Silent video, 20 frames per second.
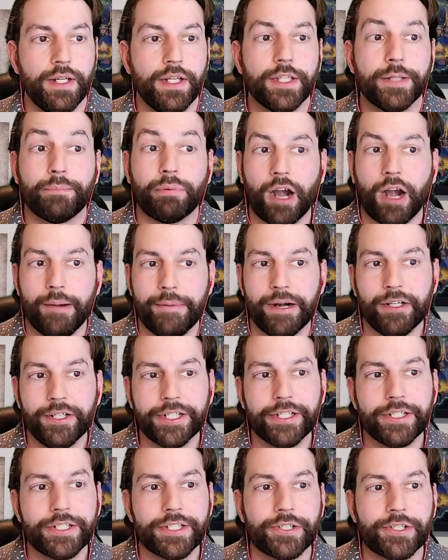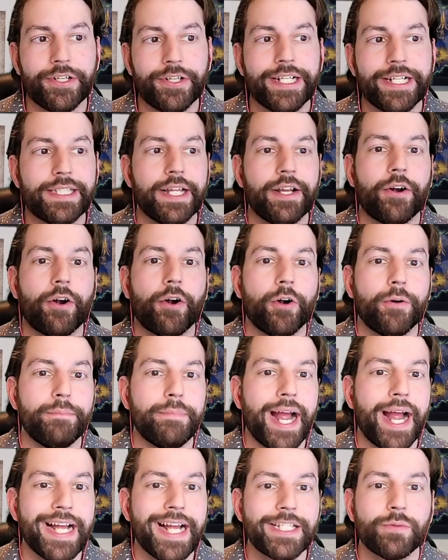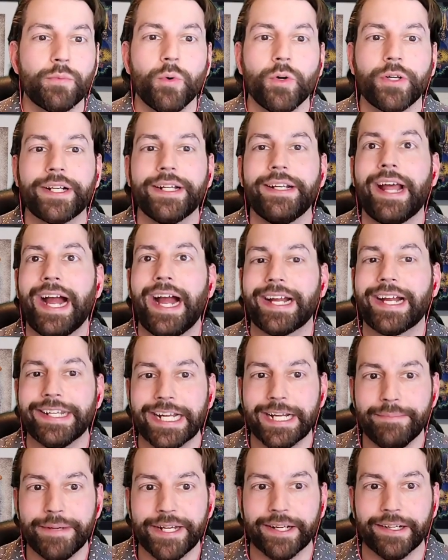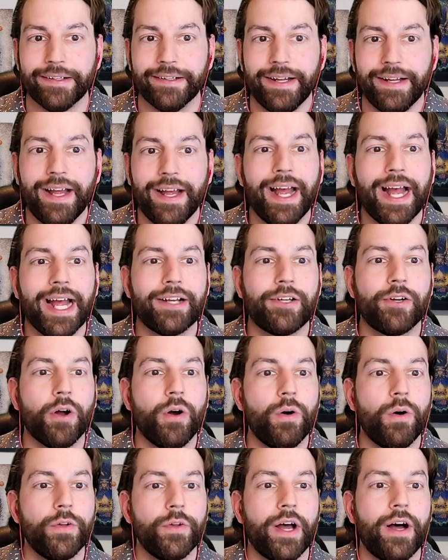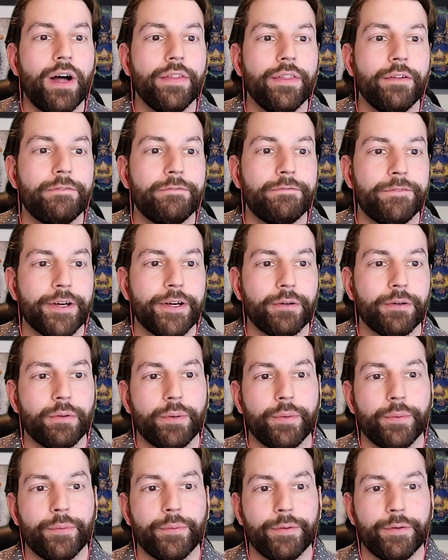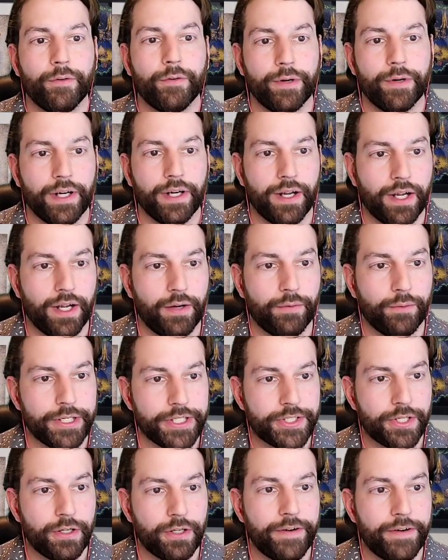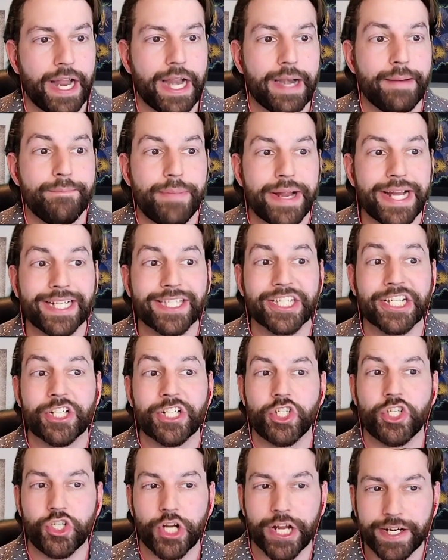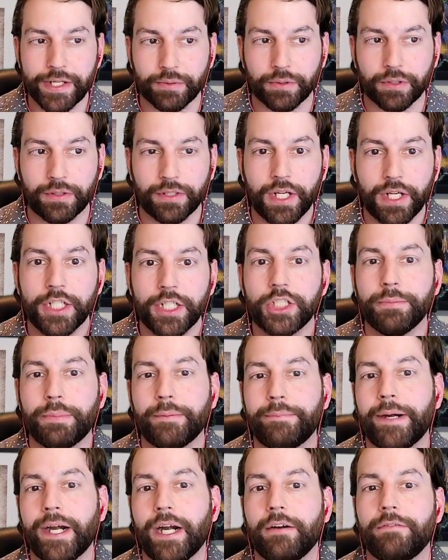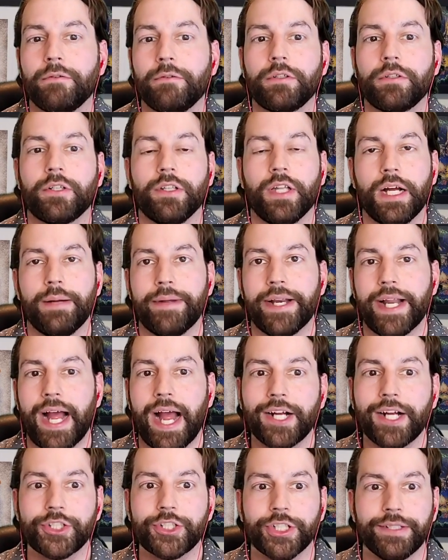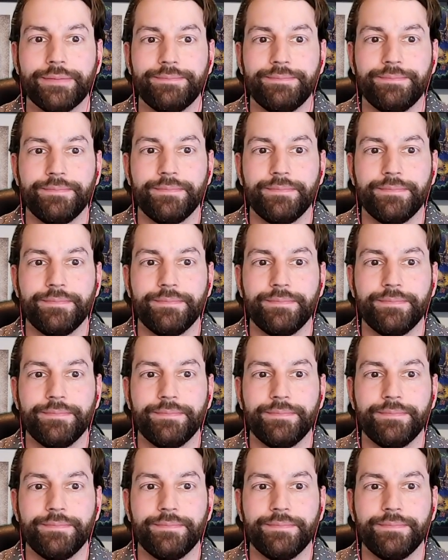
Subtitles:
The primary concern is that her past work in academia had called on the Federal Reserve and banks in general to prepare for climate action.